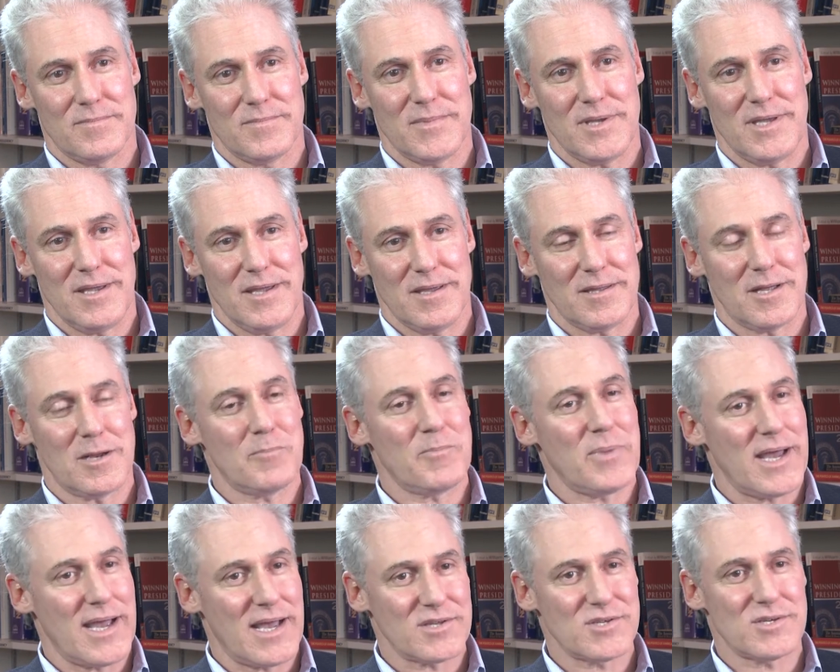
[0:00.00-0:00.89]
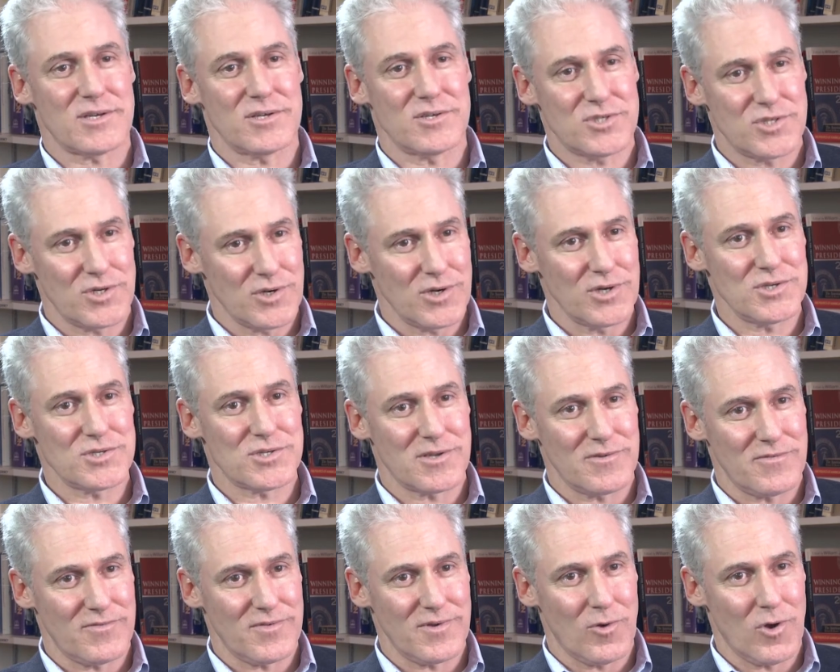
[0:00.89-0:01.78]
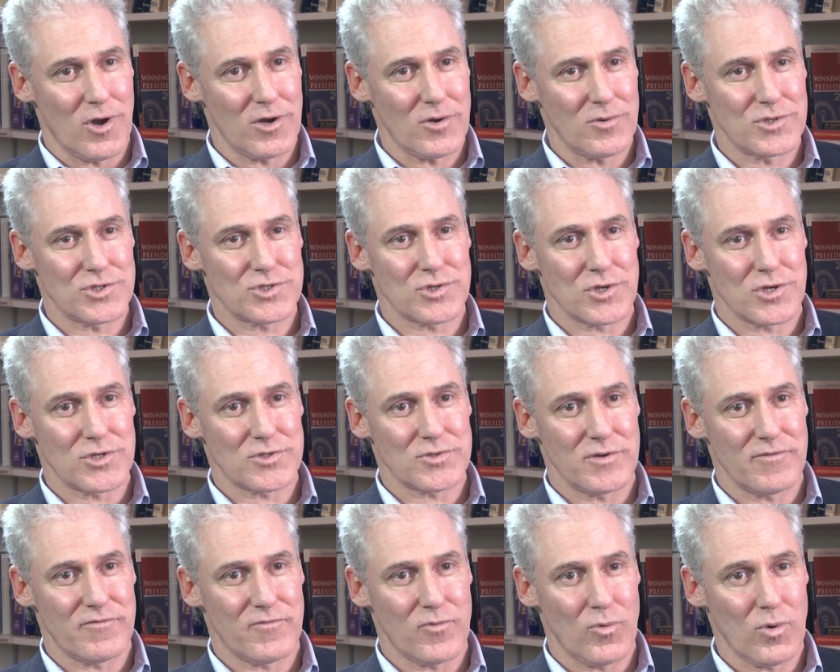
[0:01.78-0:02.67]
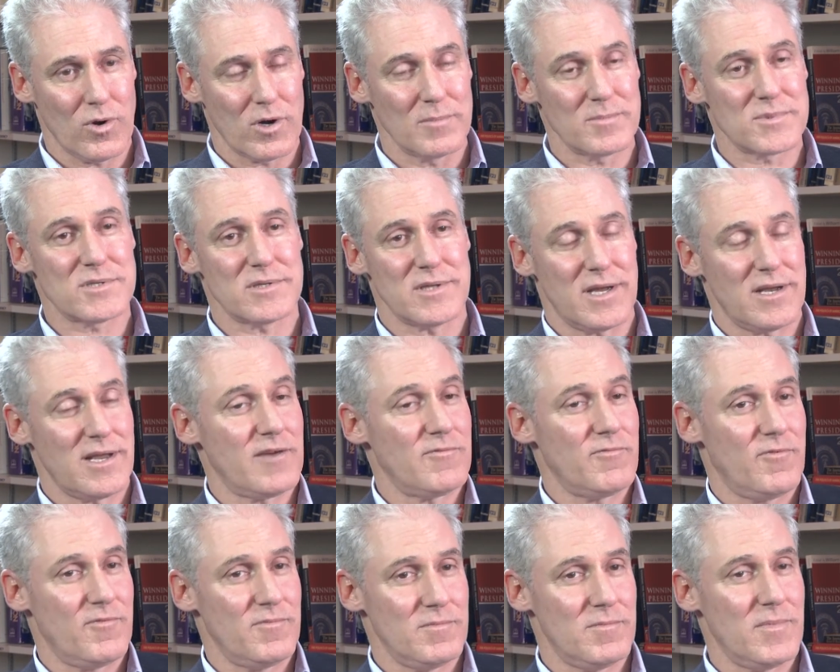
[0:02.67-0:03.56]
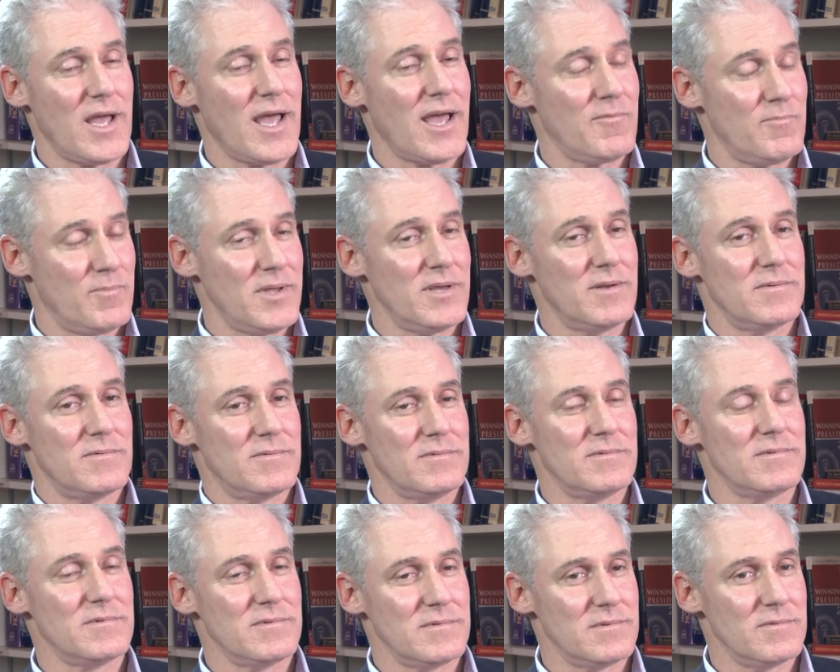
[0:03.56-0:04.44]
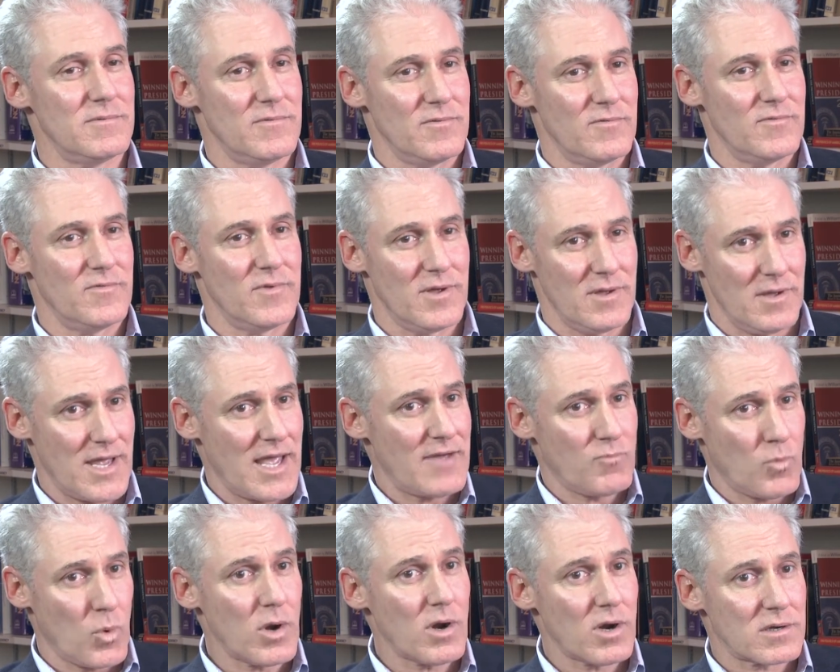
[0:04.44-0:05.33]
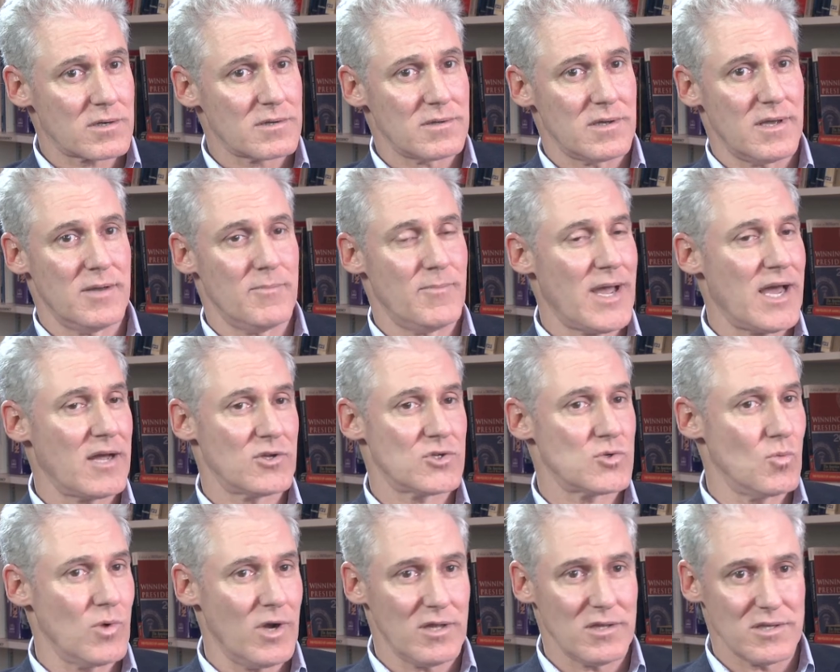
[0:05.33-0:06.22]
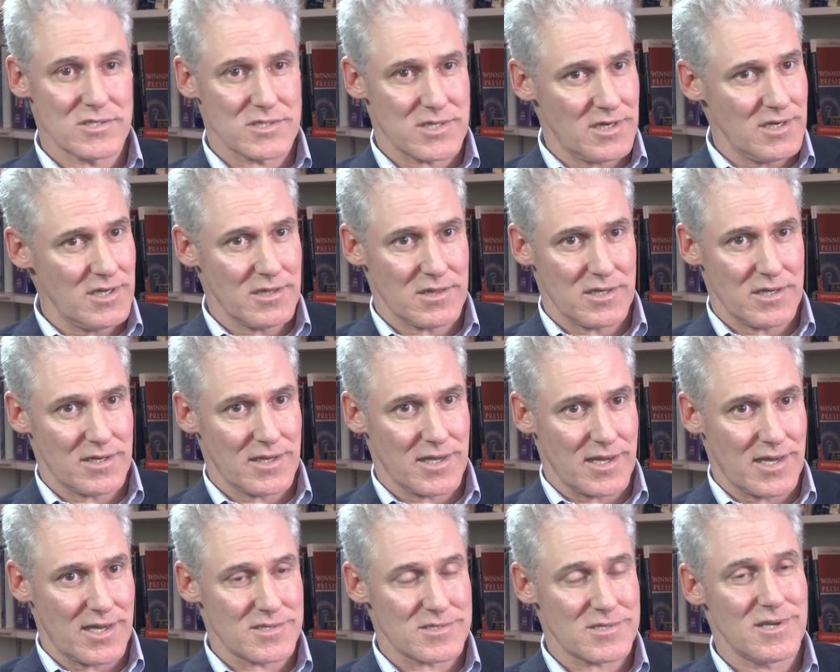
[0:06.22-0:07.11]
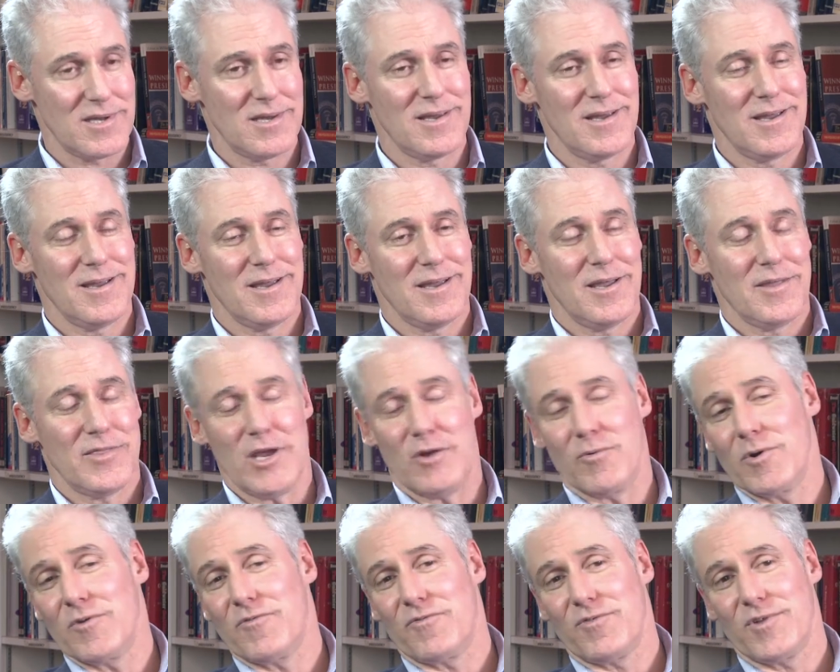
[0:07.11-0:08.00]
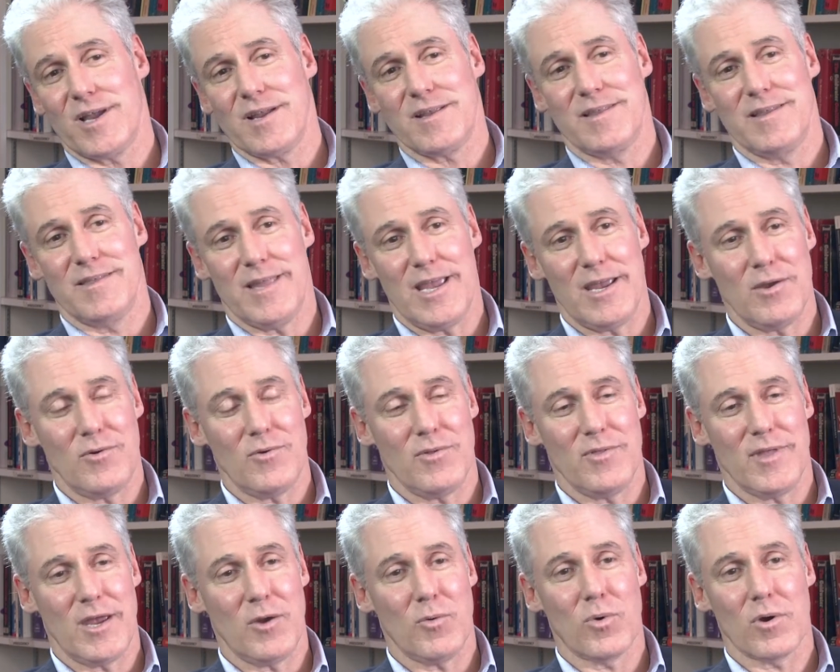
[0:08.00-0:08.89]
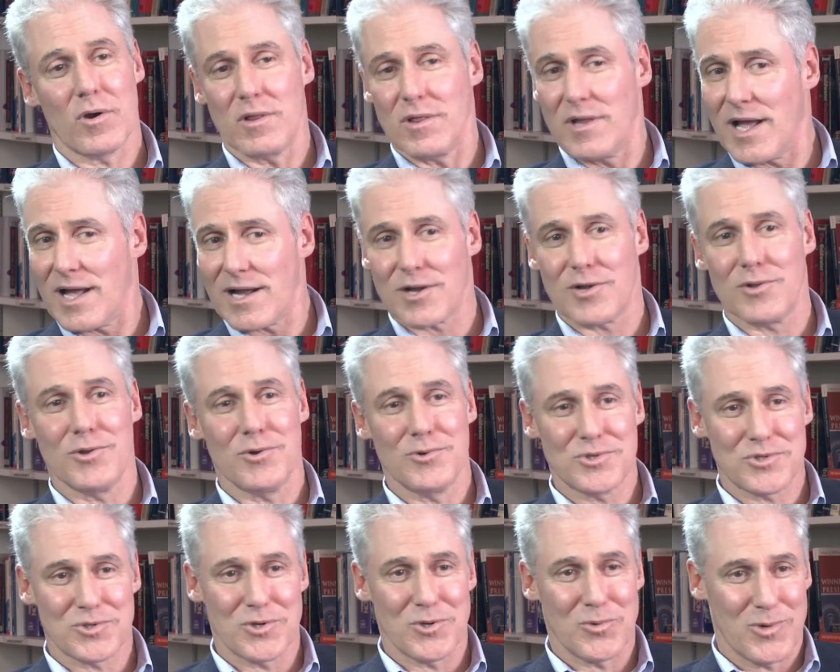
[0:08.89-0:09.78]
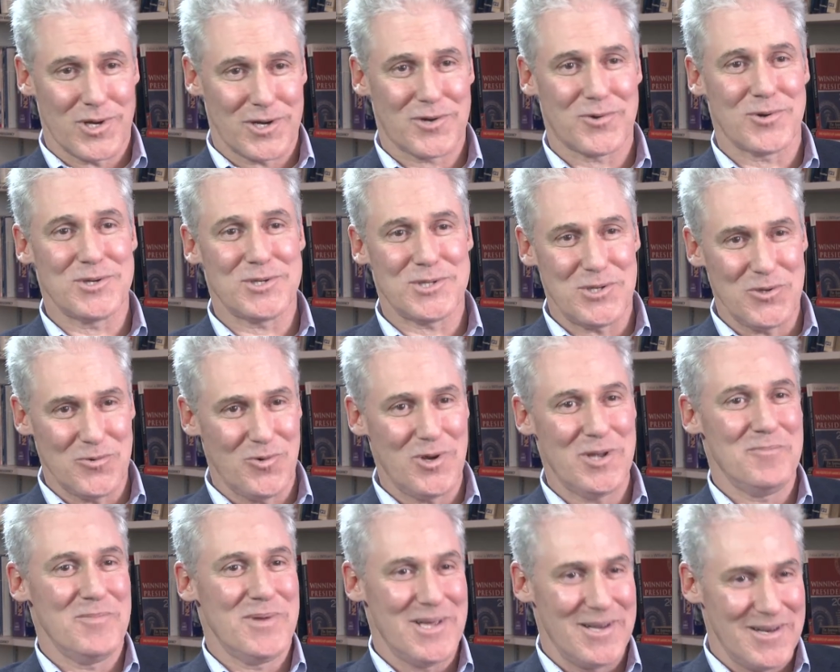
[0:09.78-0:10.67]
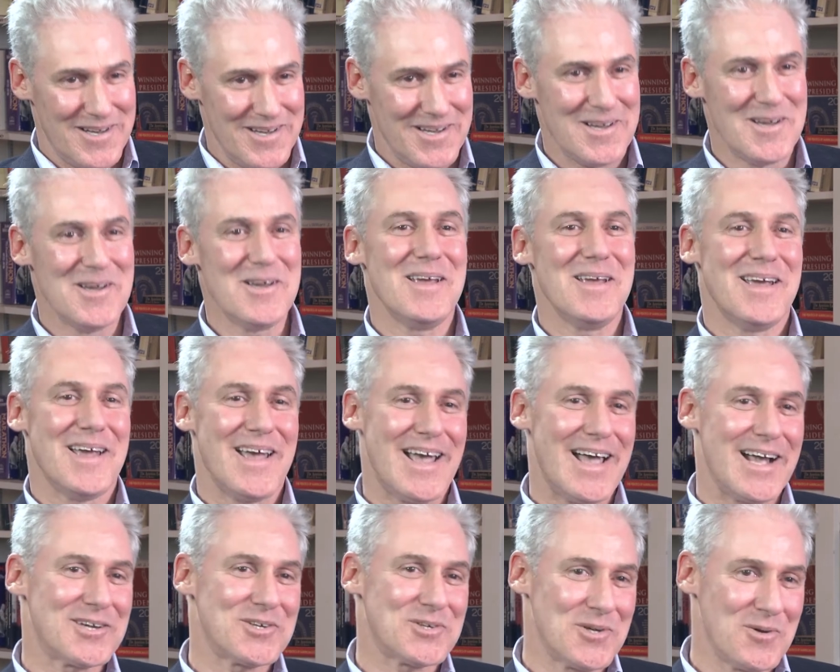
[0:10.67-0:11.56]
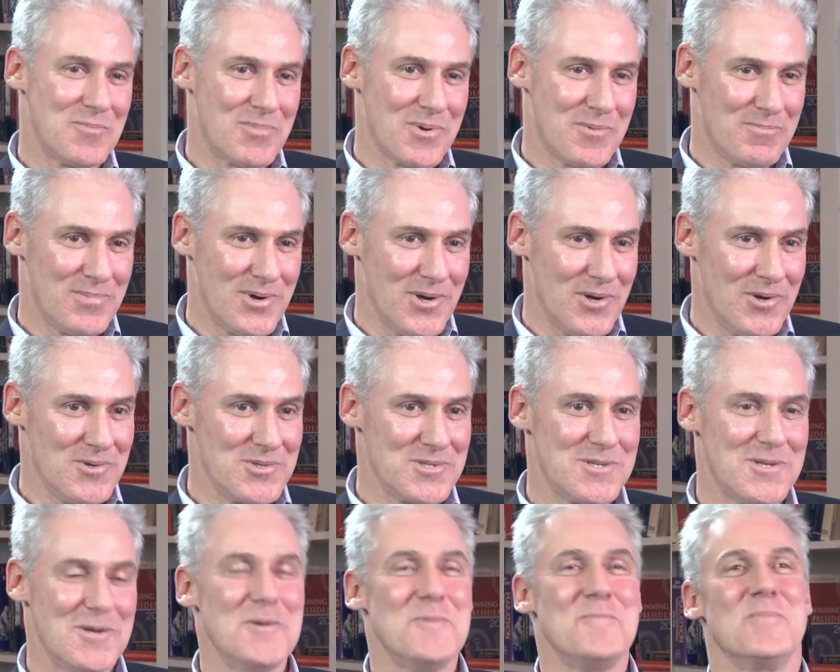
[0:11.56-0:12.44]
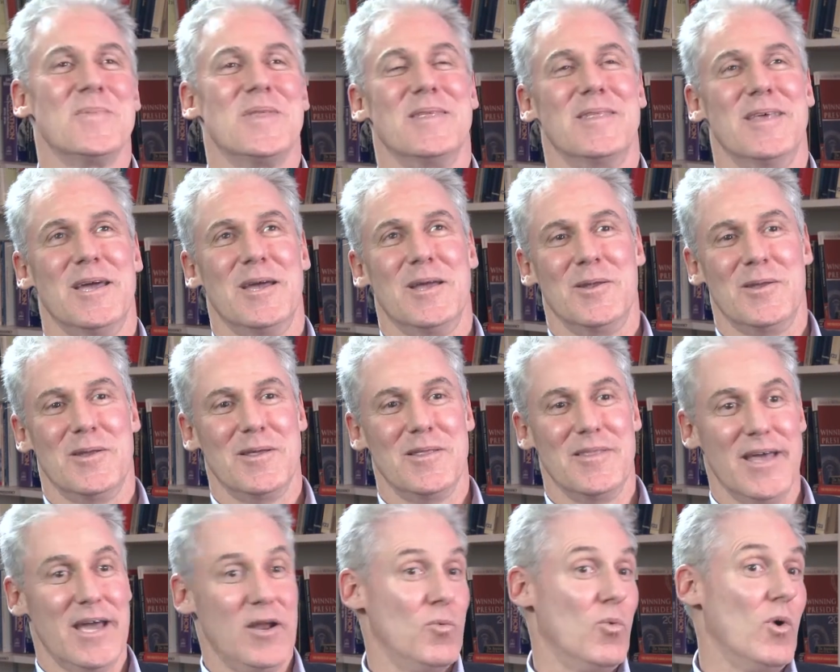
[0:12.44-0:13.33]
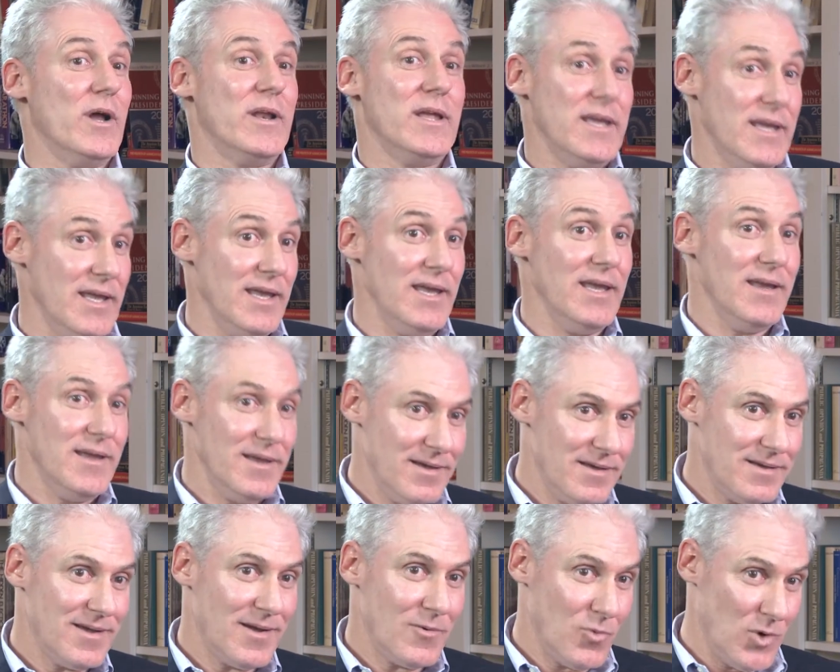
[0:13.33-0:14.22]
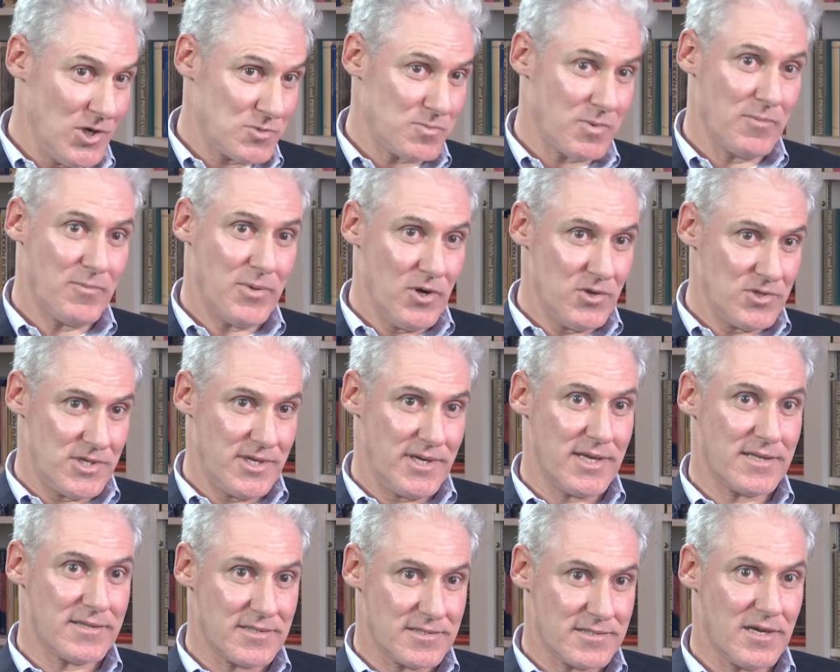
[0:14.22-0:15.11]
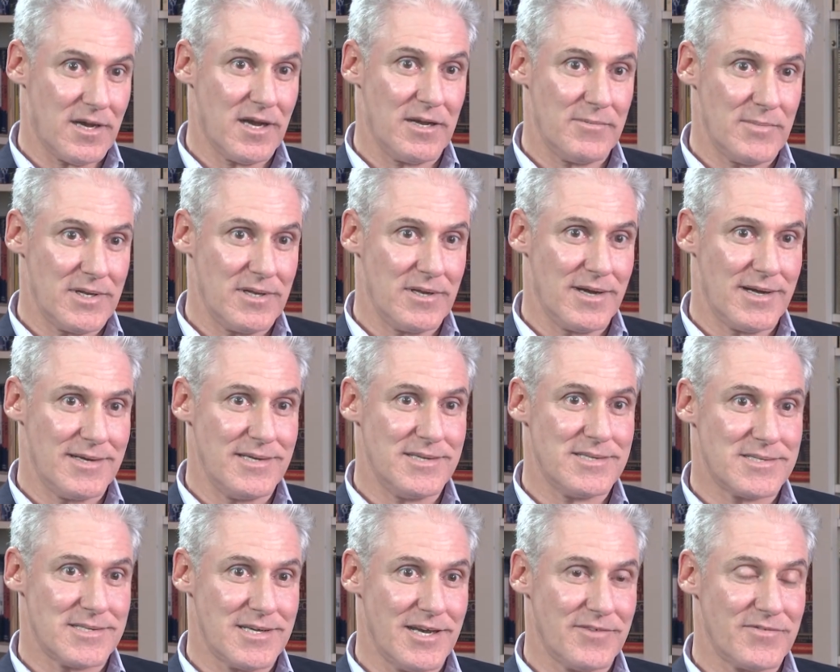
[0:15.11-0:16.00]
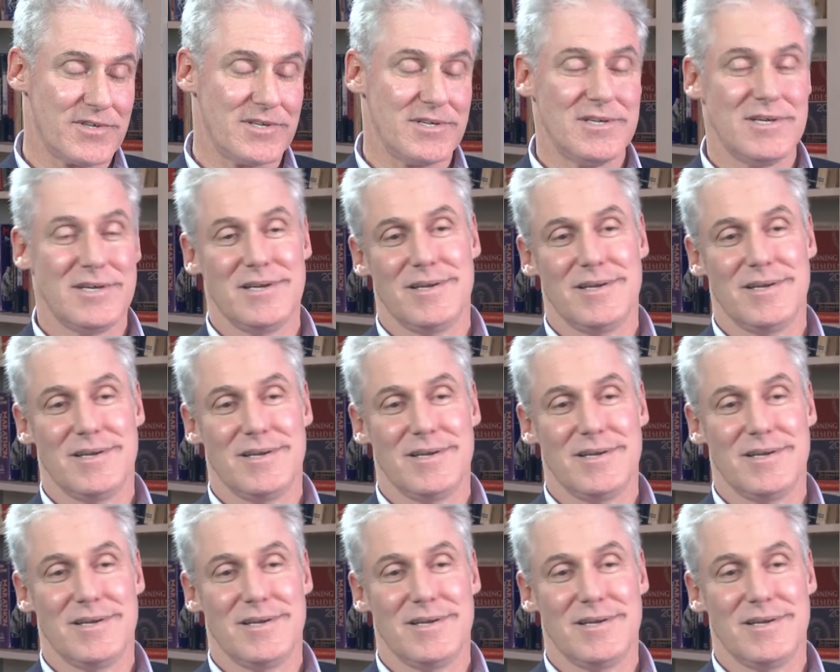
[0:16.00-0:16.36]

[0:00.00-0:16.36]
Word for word: passing a series of auto insurance reforms that have worked about as well as anything has. They reflect, they were a lot closer to what Christine Whitman actually proposed than what he was proposing at the time in '97.